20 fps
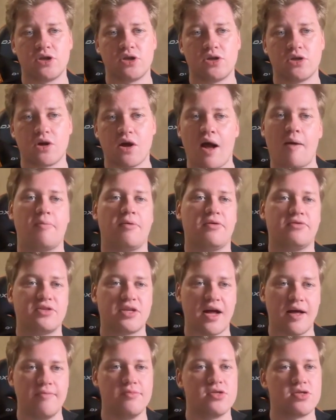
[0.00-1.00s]
a couple of
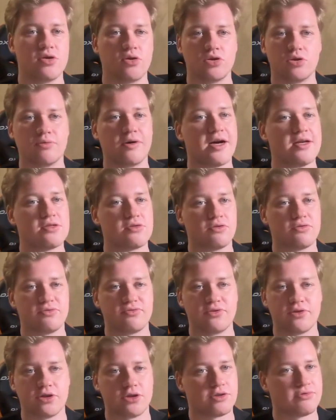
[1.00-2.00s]
times or twice or
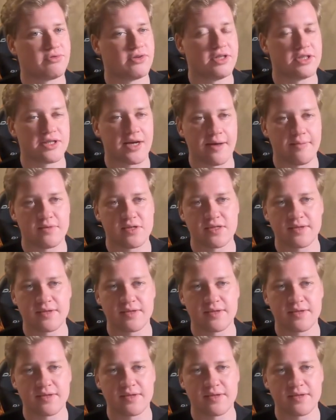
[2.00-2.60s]
3 times.